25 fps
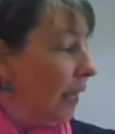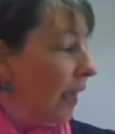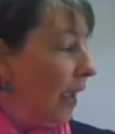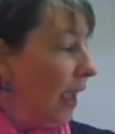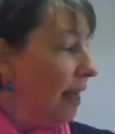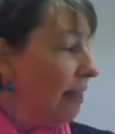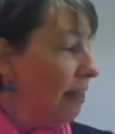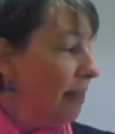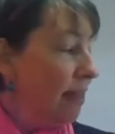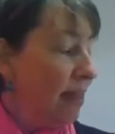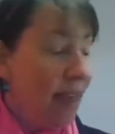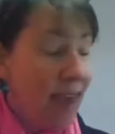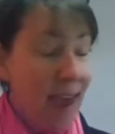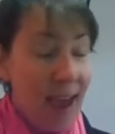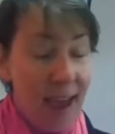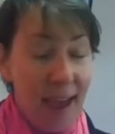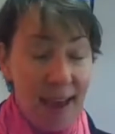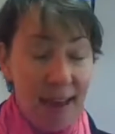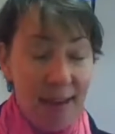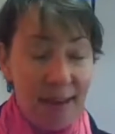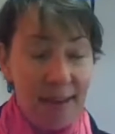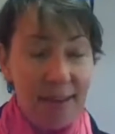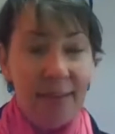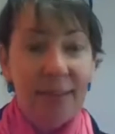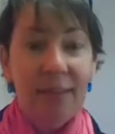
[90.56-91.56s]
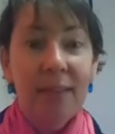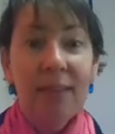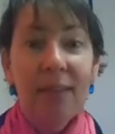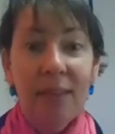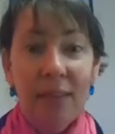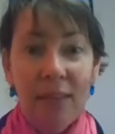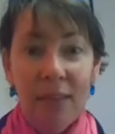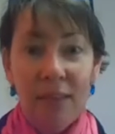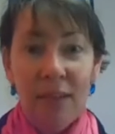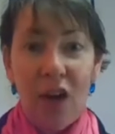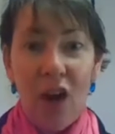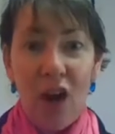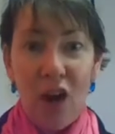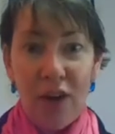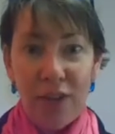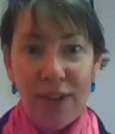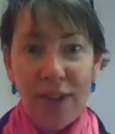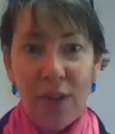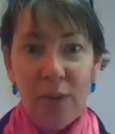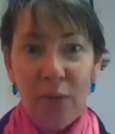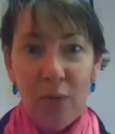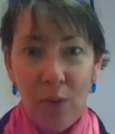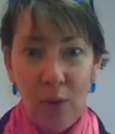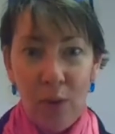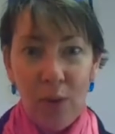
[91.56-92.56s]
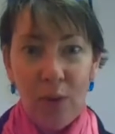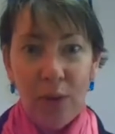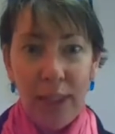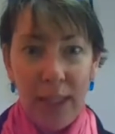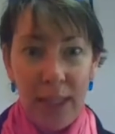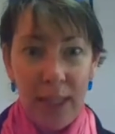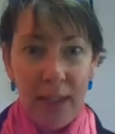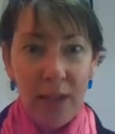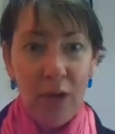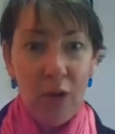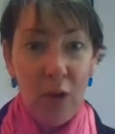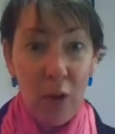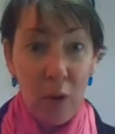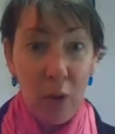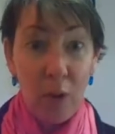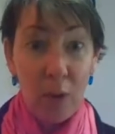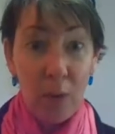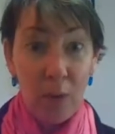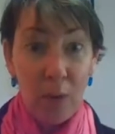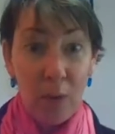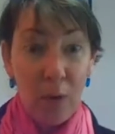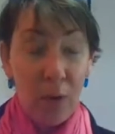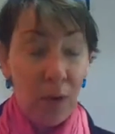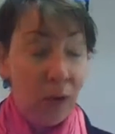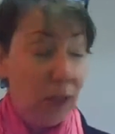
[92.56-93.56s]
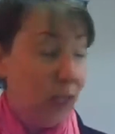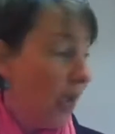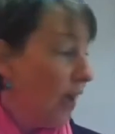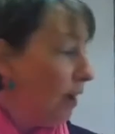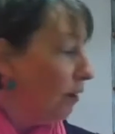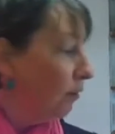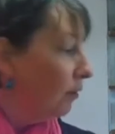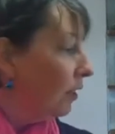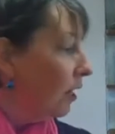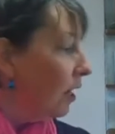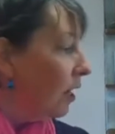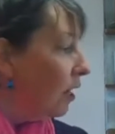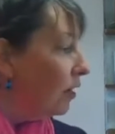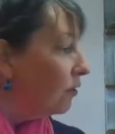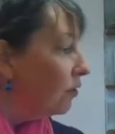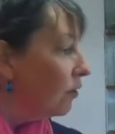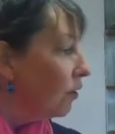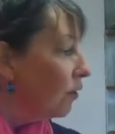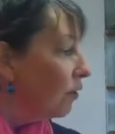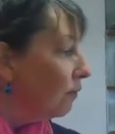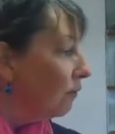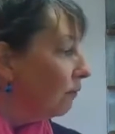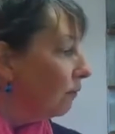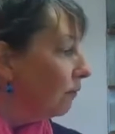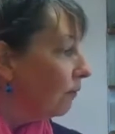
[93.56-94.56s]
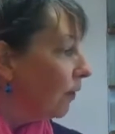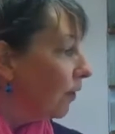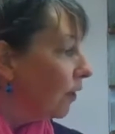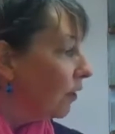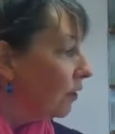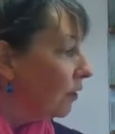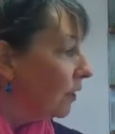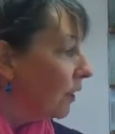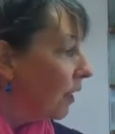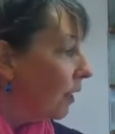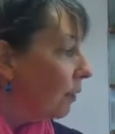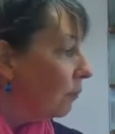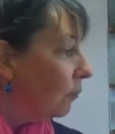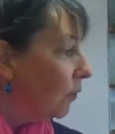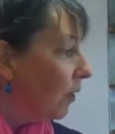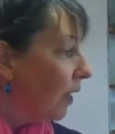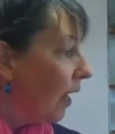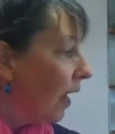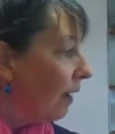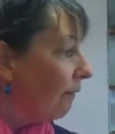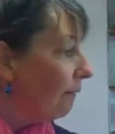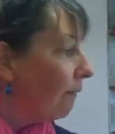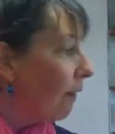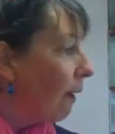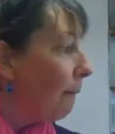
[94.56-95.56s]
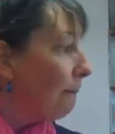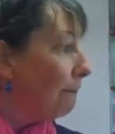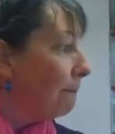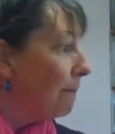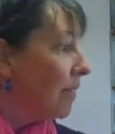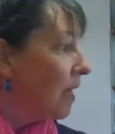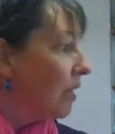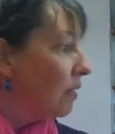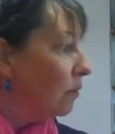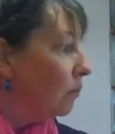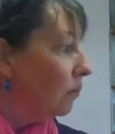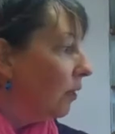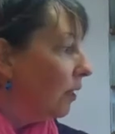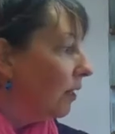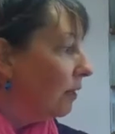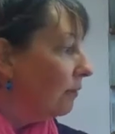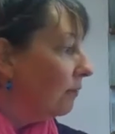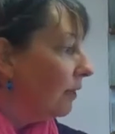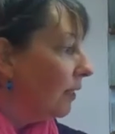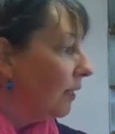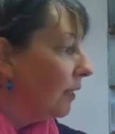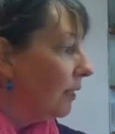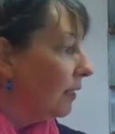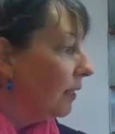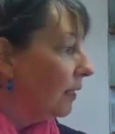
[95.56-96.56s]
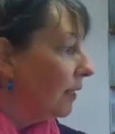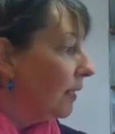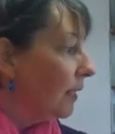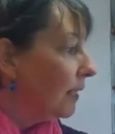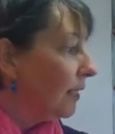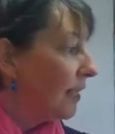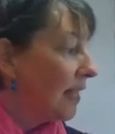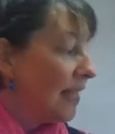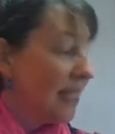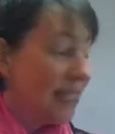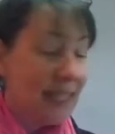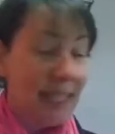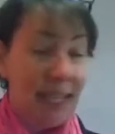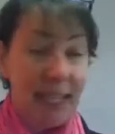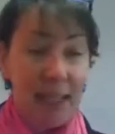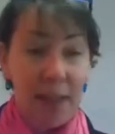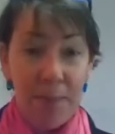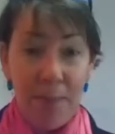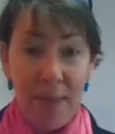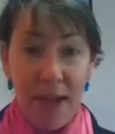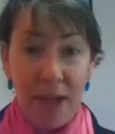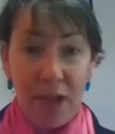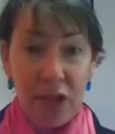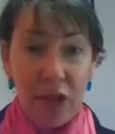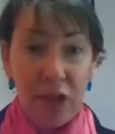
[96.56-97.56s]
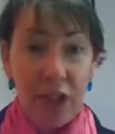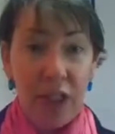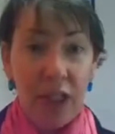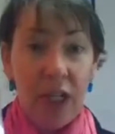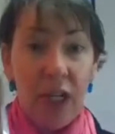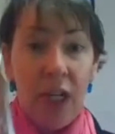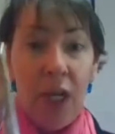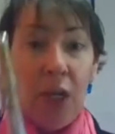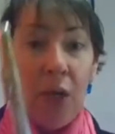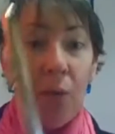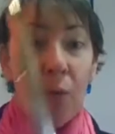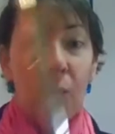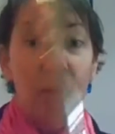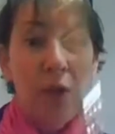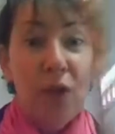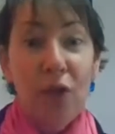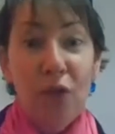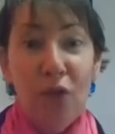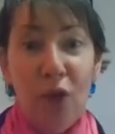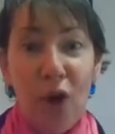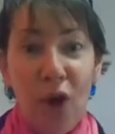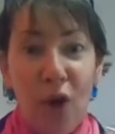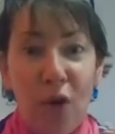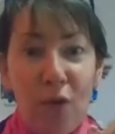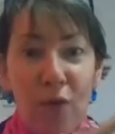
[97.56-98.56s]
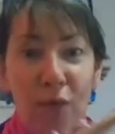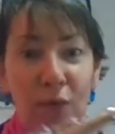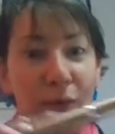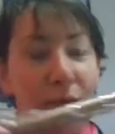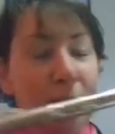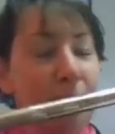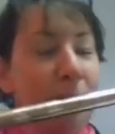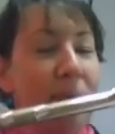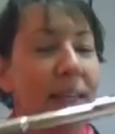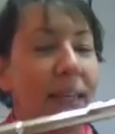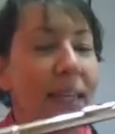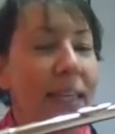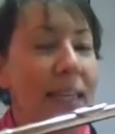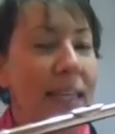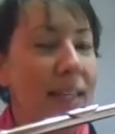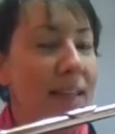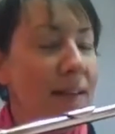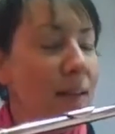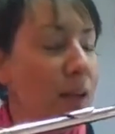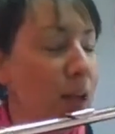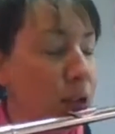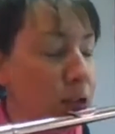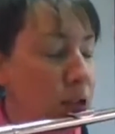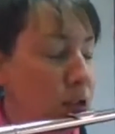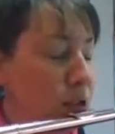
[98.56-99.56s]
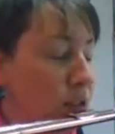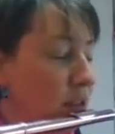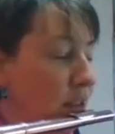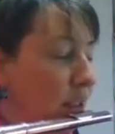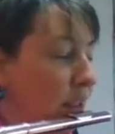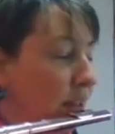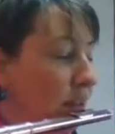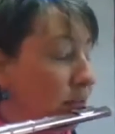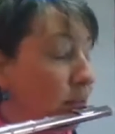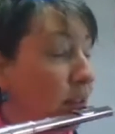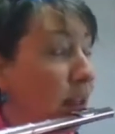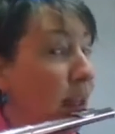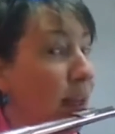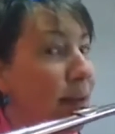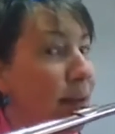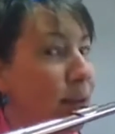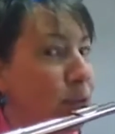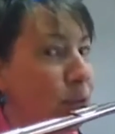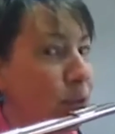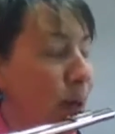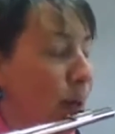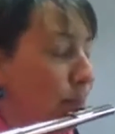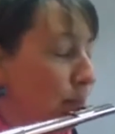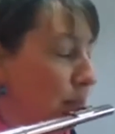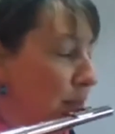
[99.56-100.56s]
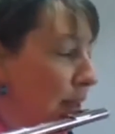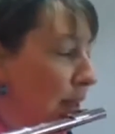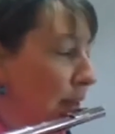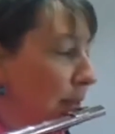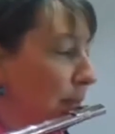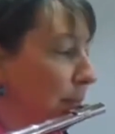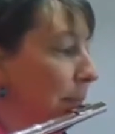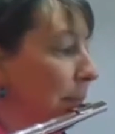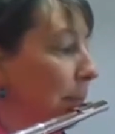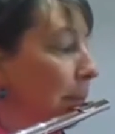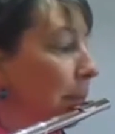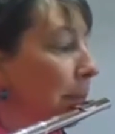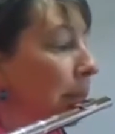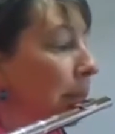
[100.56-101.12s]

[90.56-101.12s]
And then also roll in or roll out. So the first time we have a big one of these is the second measure when you go from the E and you just kind of let it drop down.